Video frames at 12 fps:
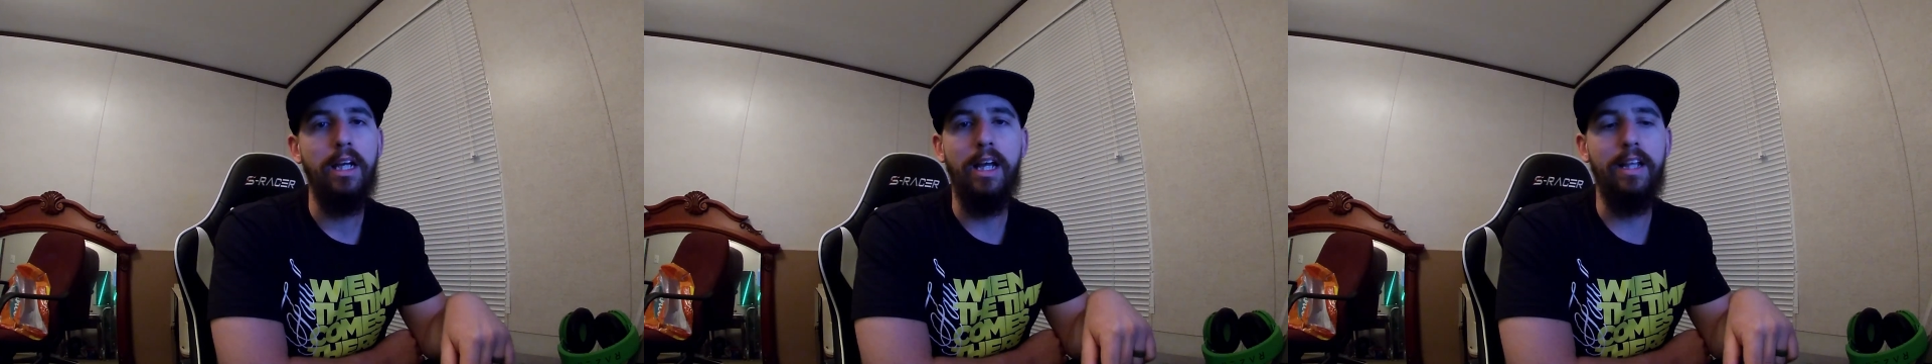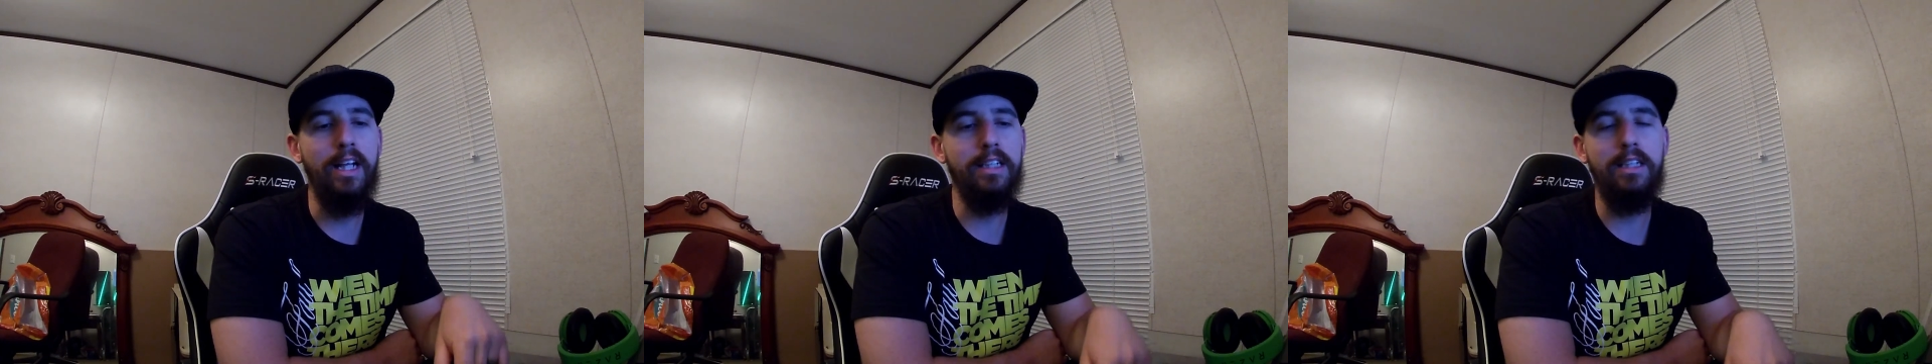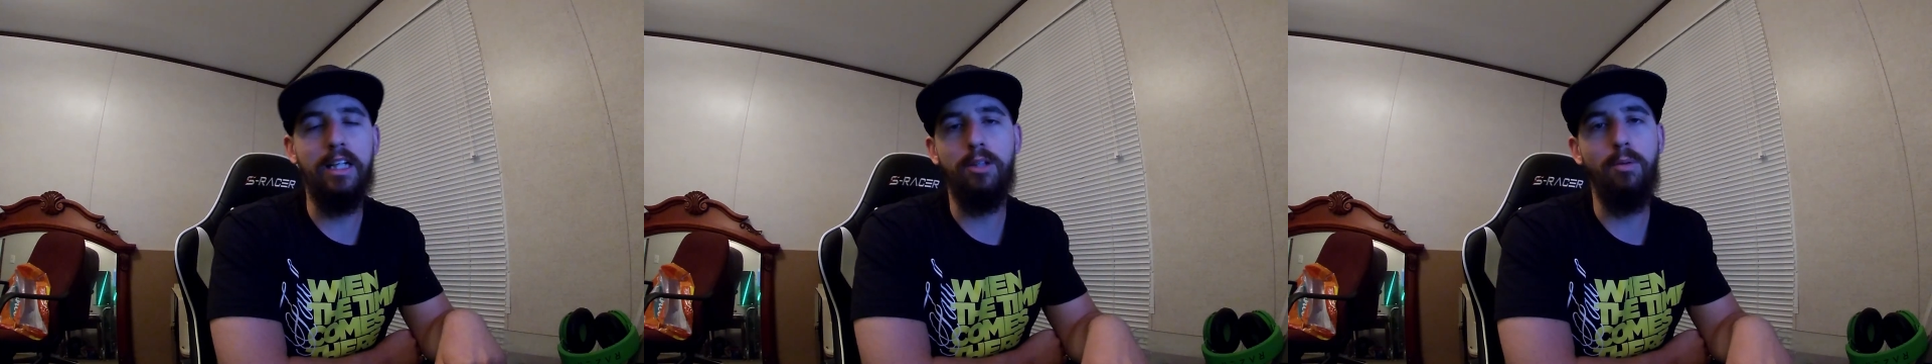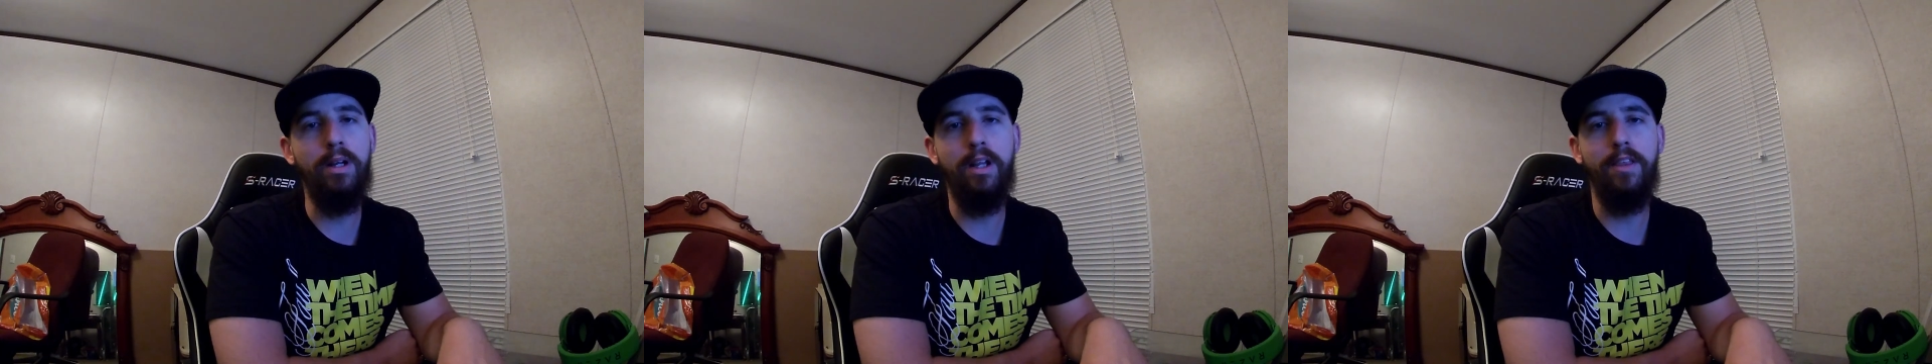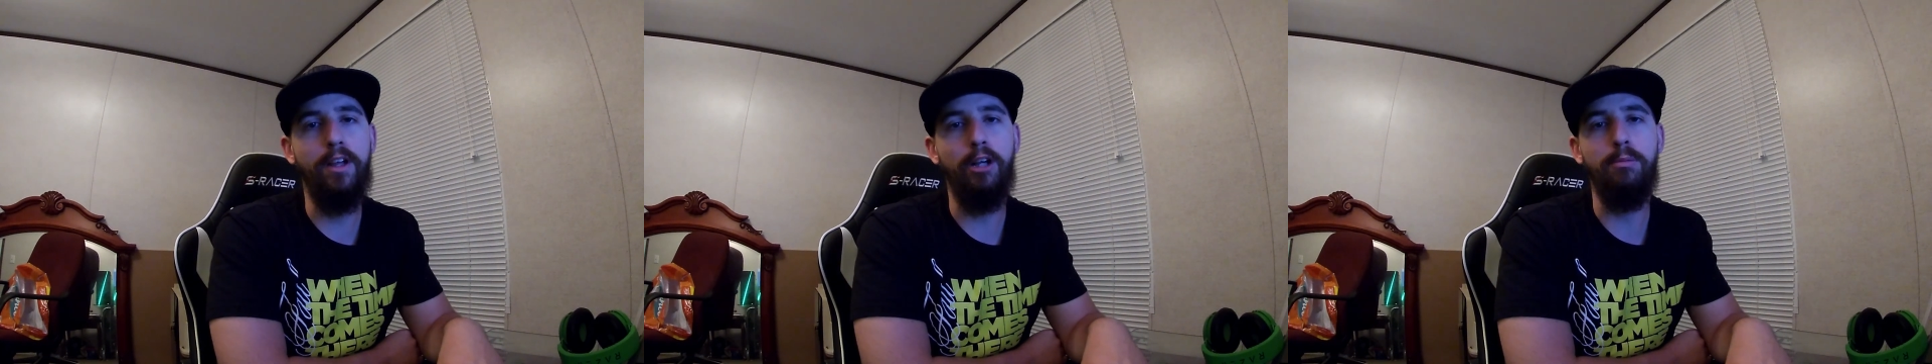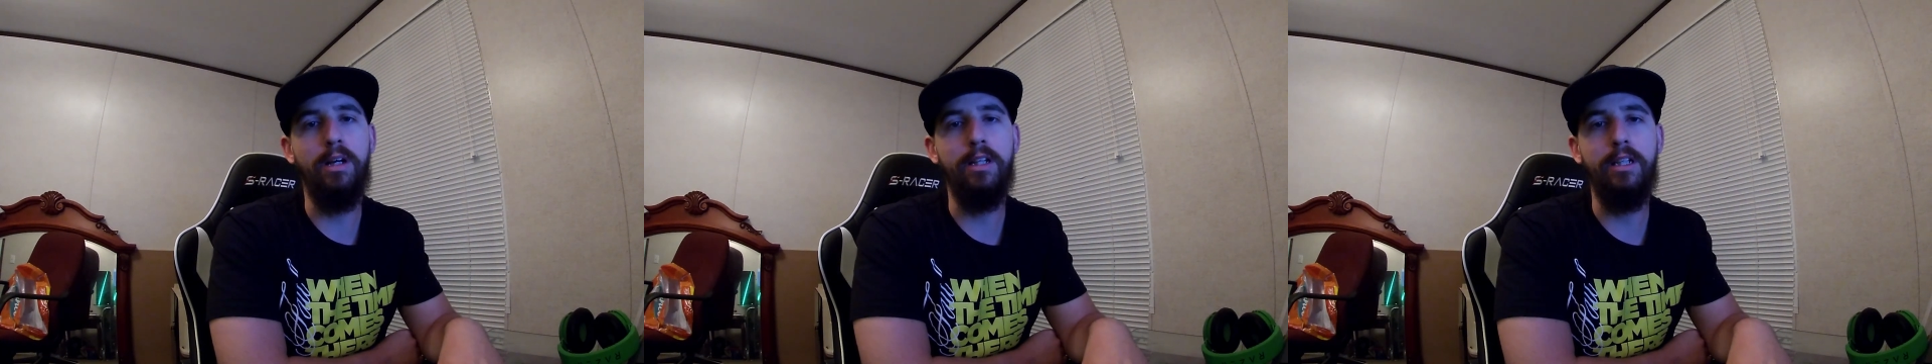and that's not the way to
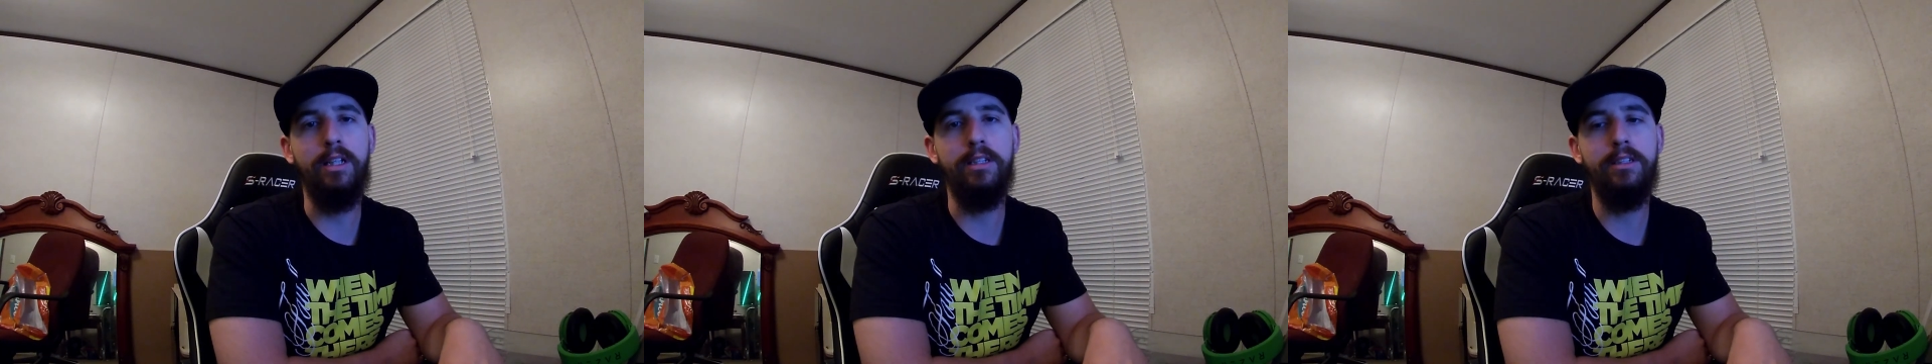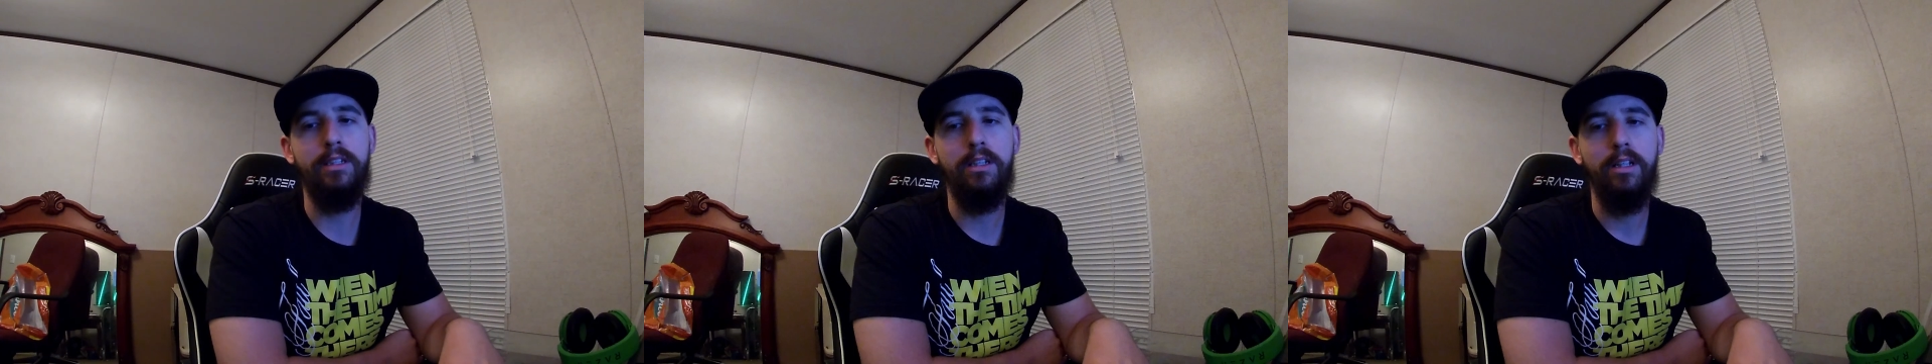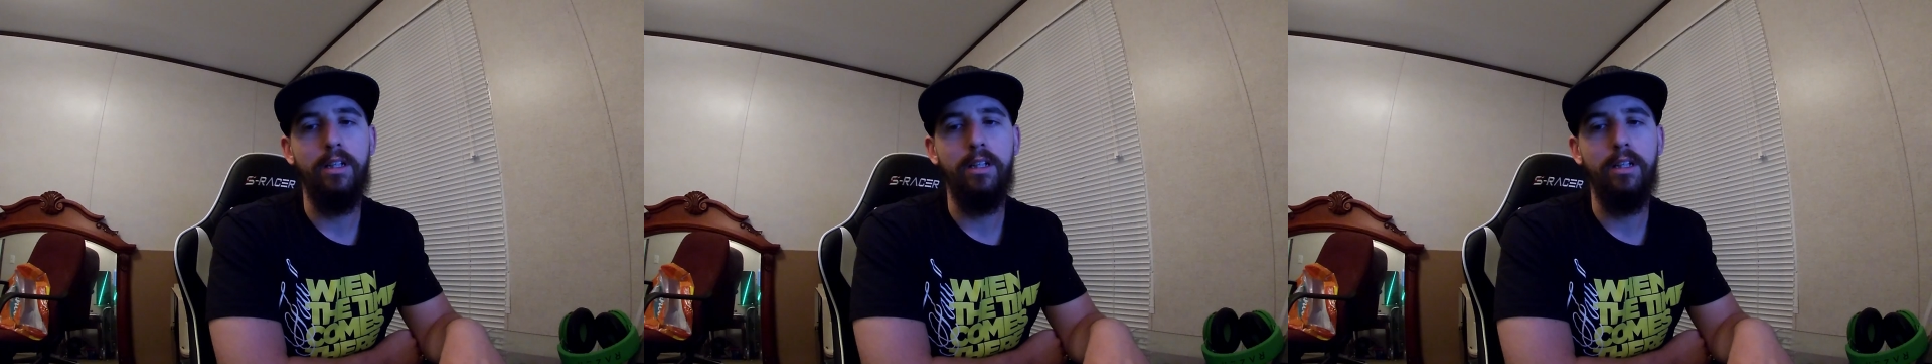think about this.